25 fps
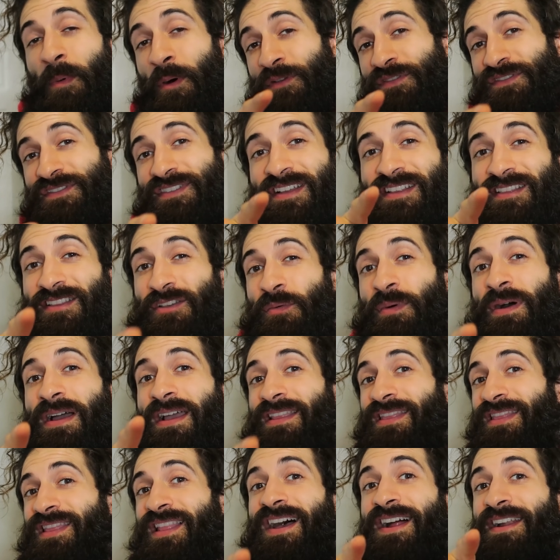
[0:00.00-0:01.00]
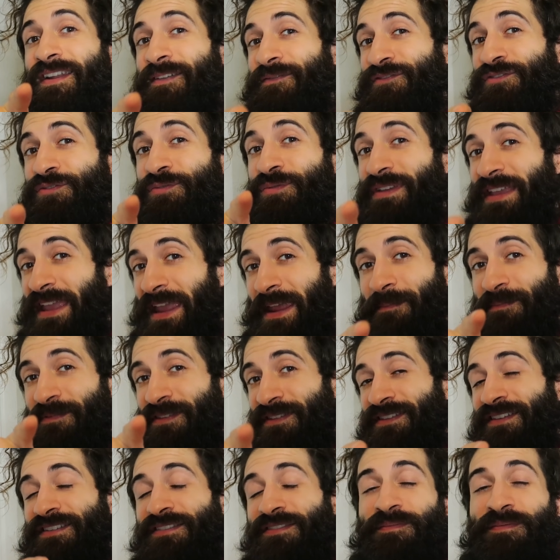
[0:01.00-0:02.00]
most likely why a lot of you came
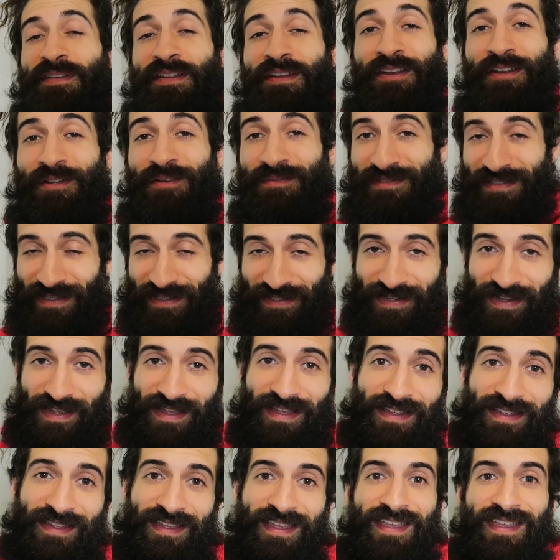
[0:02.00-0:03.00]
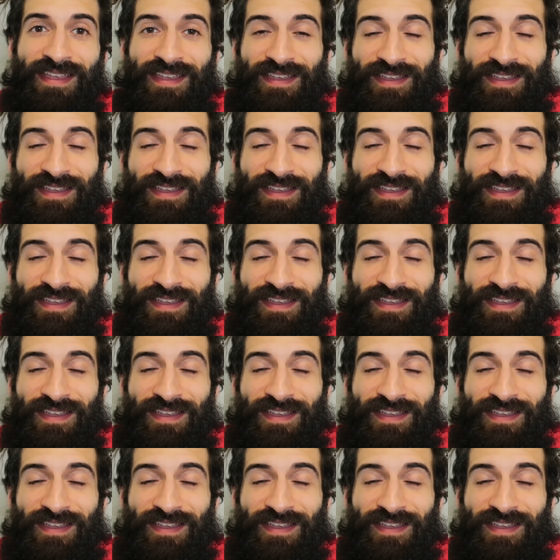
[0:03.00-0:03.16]
to this video today